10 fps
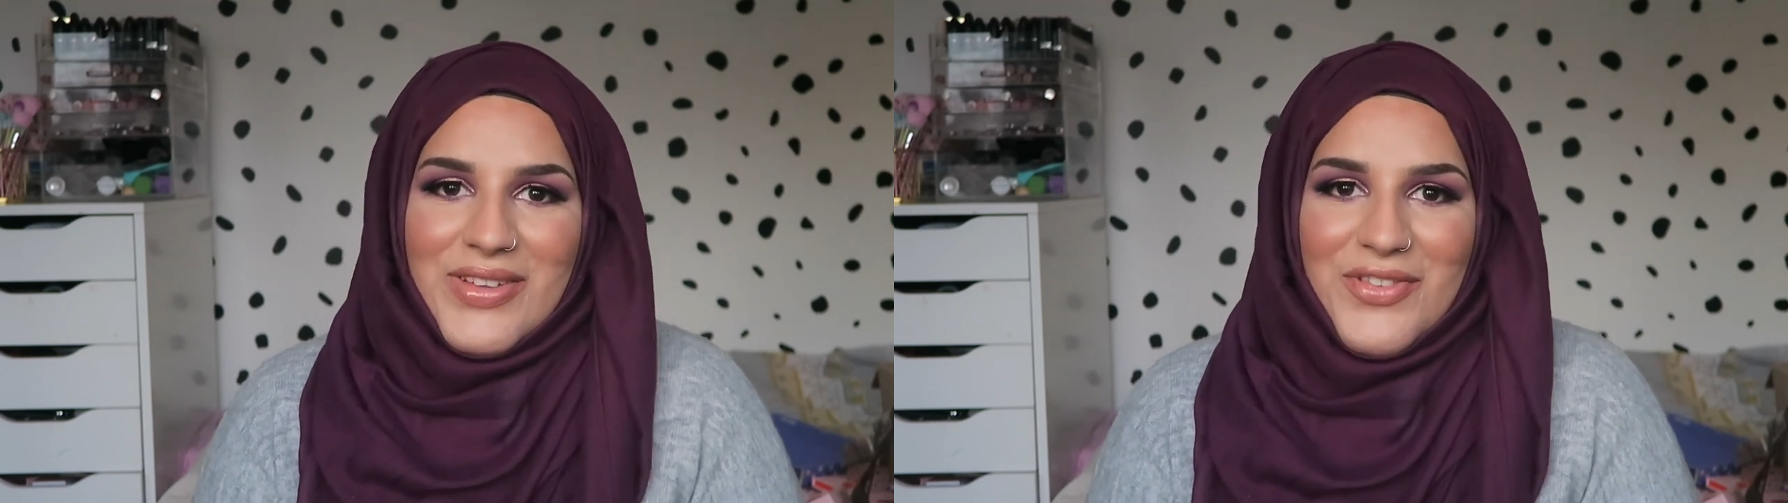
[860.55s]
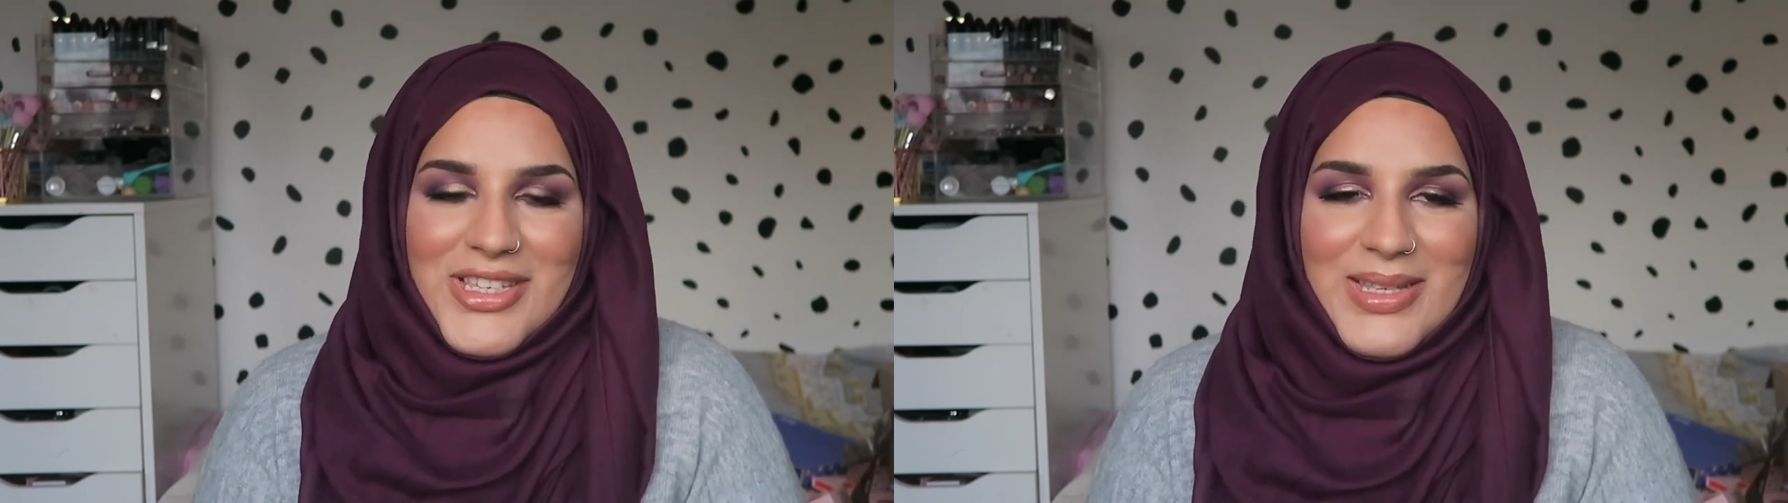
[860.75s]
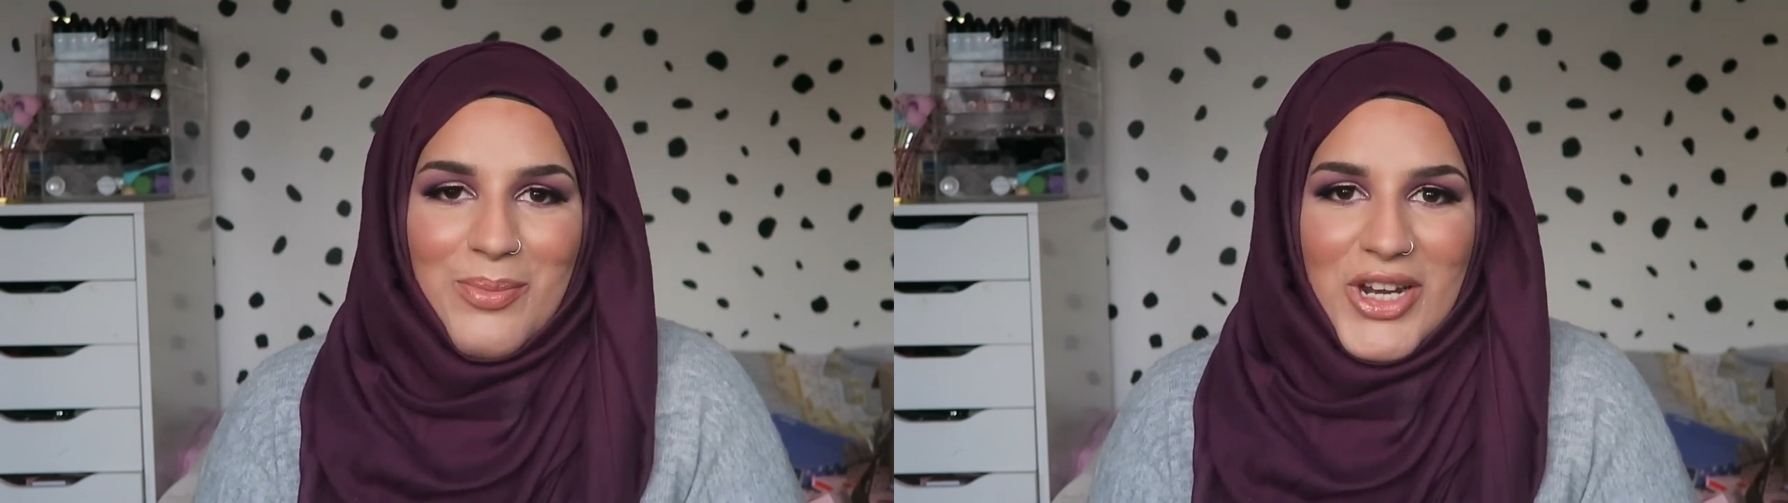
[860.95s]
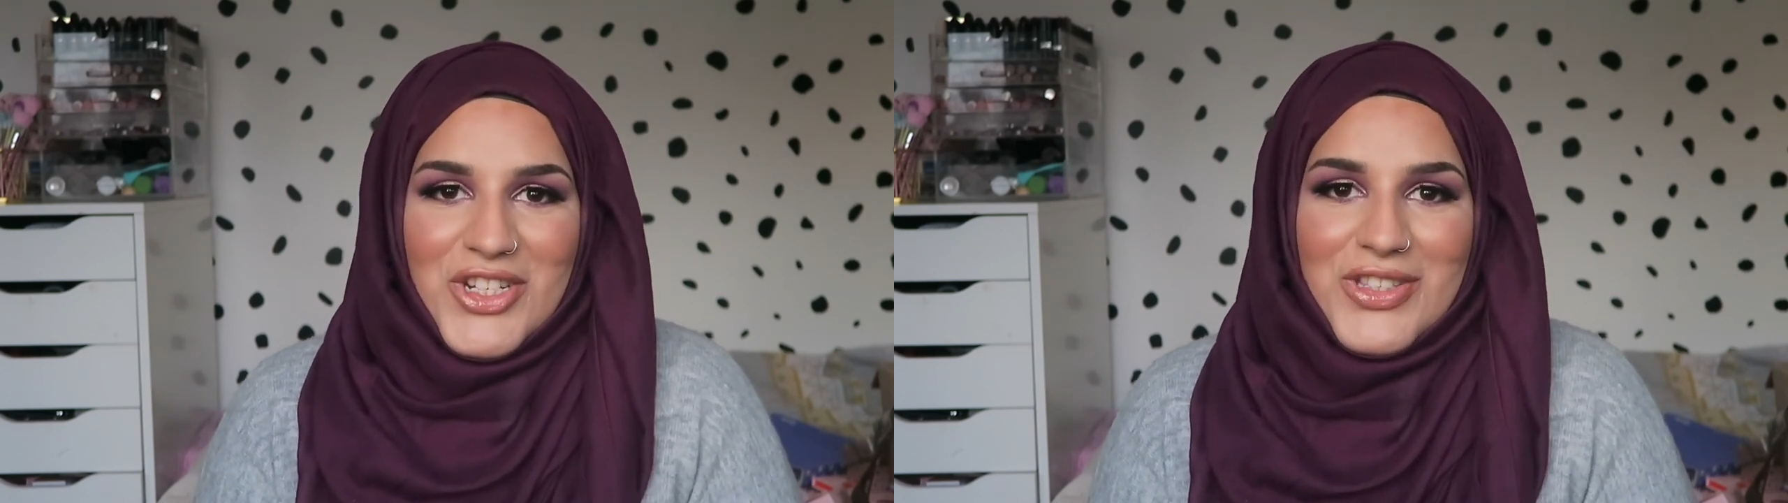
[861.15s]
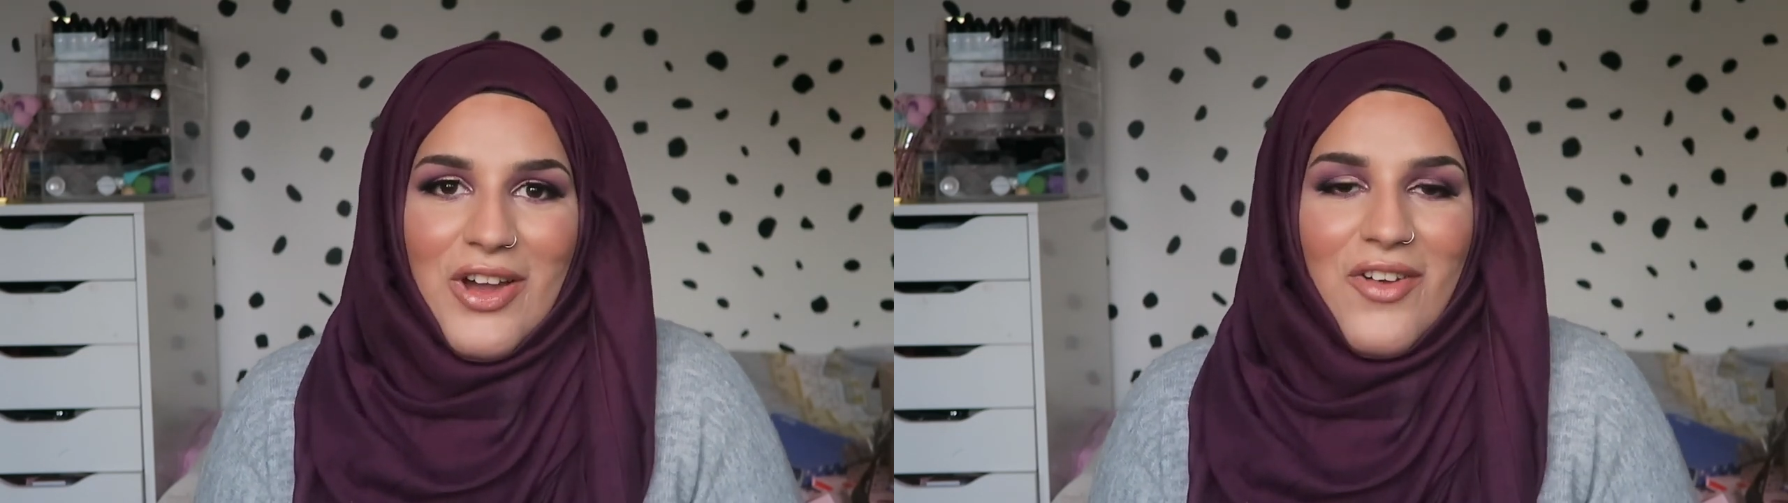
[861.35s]
the first
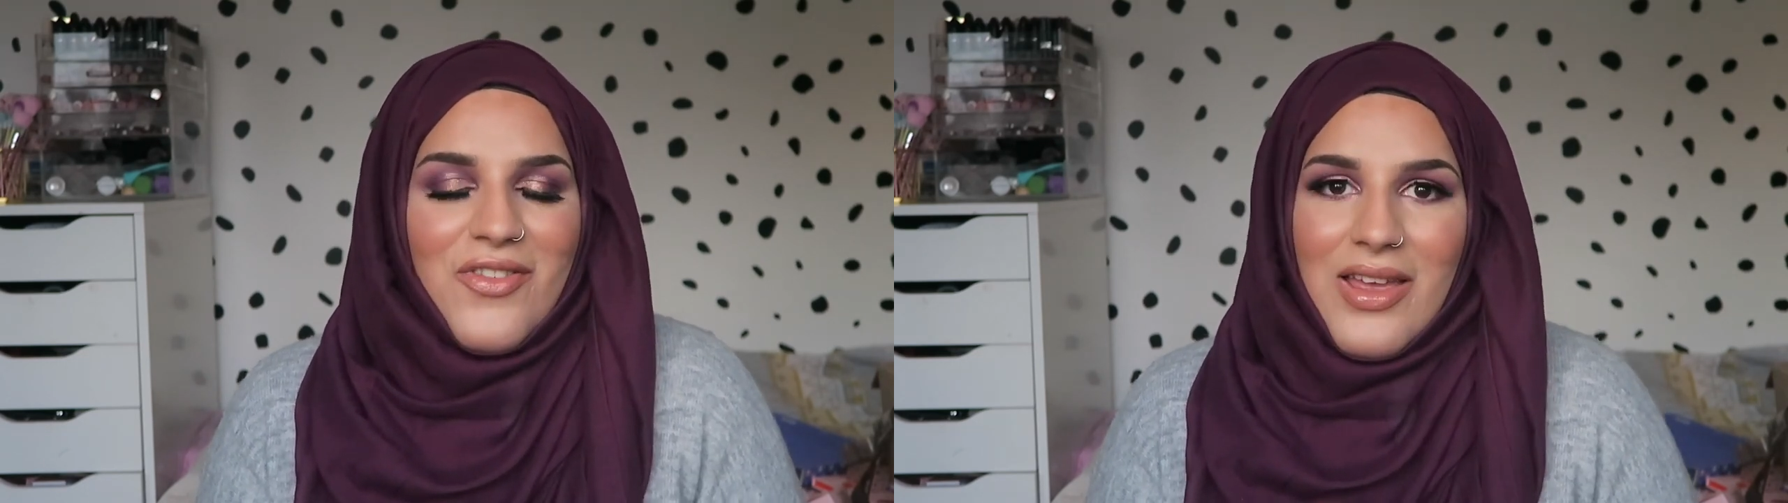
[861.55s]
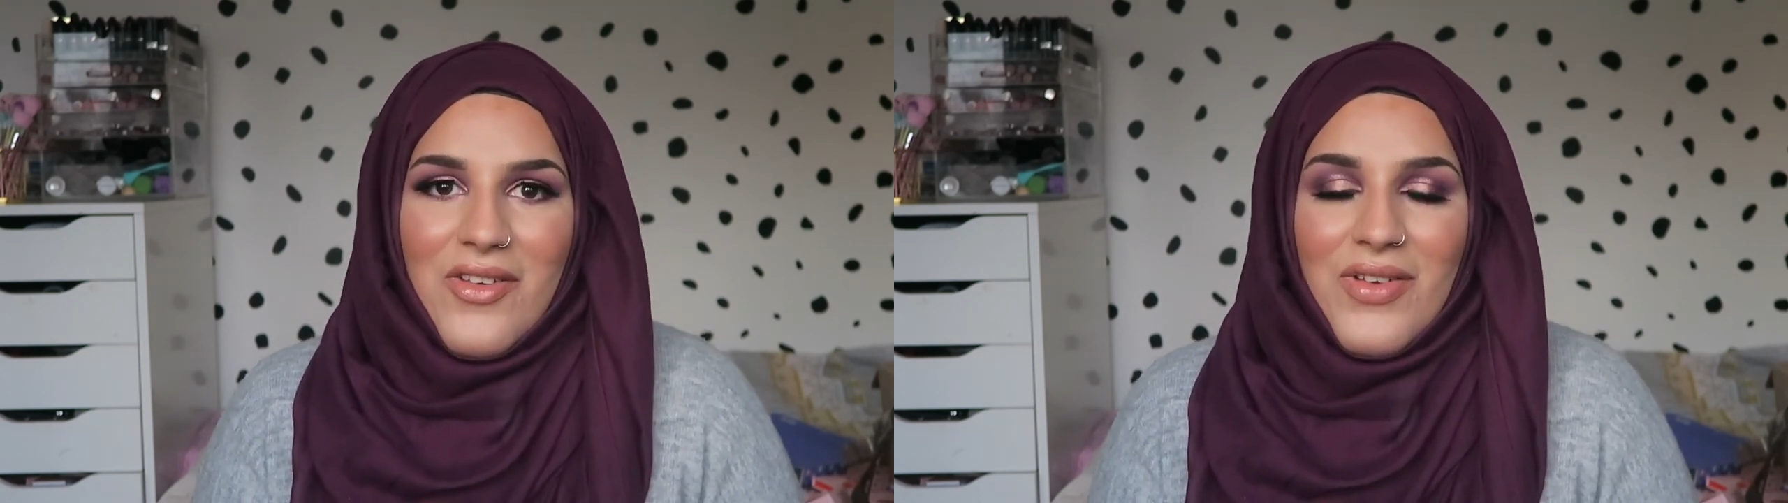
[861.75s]
impressions of